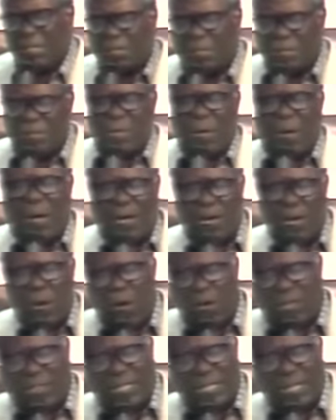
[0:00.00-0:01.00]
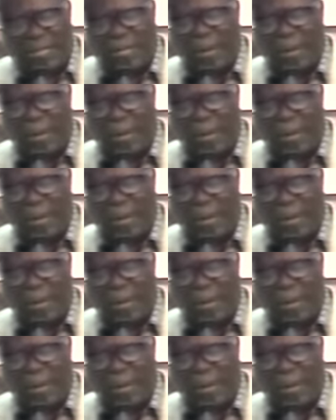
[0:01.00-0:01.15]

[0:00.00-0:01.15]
You are not in